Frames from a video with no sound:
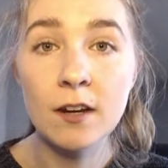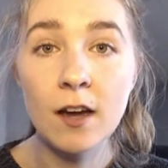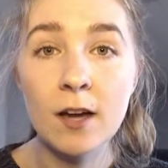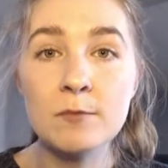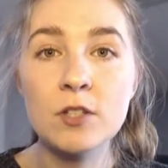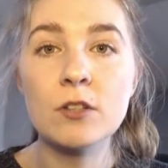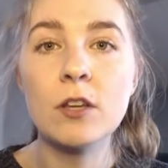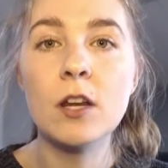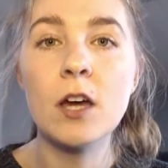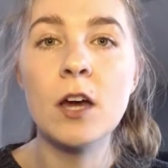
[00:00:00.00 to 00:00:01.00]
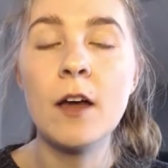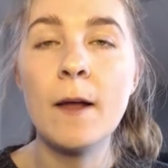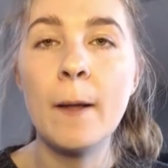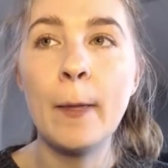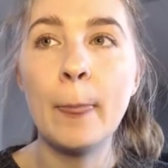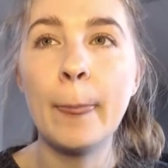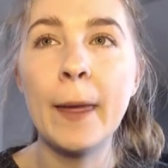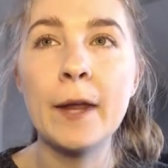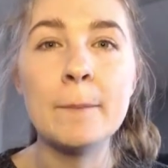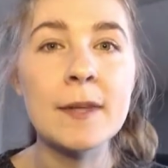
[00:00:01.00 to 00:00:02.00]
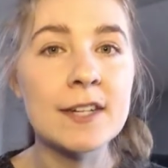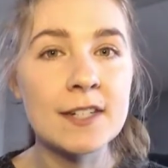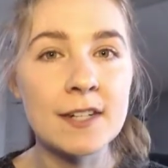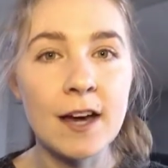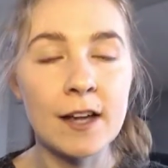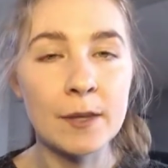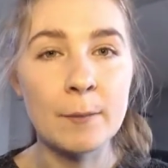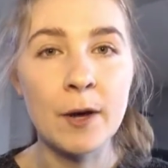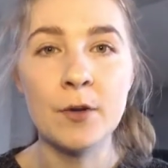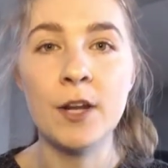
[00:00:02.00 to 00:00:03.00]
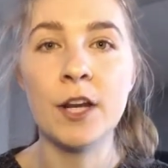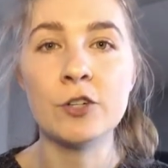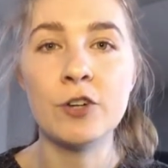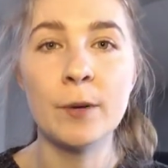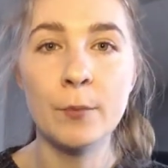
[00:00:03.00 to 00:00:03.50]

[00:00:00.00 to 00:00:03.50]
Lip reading: I'm just going to kind of be in denial about it and try to